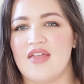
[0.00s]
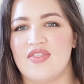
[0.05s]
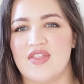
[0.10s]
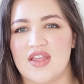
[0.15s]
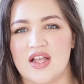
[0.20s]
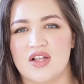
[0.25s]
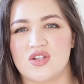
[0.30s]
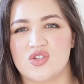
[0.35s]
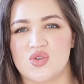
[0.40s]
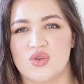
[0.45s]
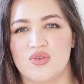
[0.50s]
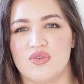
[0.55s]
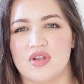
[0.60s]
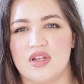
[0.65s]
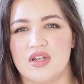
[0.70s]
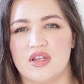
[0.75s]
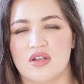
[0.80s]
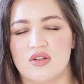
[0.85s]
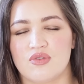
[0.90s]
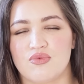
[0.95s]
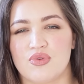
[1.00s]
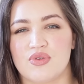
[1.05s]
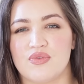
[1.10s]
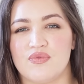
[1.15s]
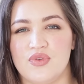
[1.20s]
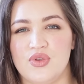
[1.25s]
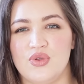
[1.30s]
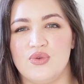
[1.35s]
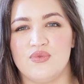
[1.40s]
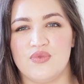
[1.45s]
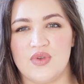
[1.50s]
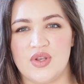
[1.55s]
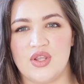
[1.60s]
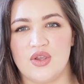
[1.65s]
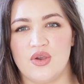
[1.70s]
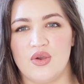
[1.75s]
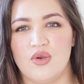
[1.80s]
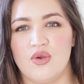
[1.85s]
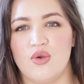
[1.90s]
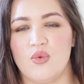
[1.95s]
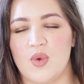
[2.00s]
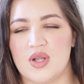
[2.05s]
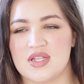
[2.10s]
I think I'll do a little review video